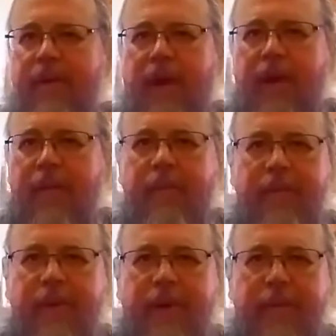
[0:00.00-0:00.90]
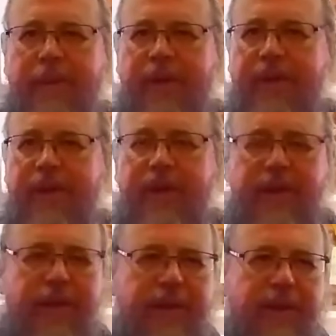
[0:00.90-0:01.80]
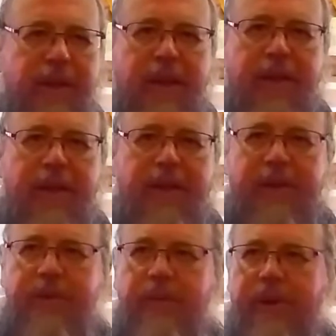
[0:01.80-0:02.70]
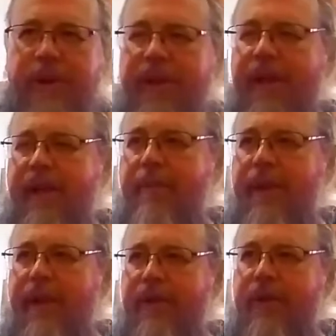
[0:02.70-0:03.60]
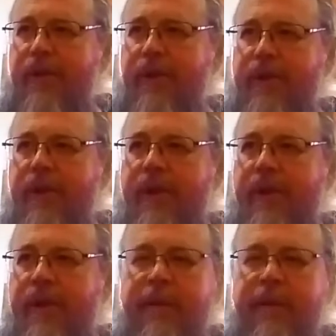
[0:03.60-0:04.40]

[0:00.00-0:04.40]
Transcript: Um, basically, they they didn't really take him that seriously.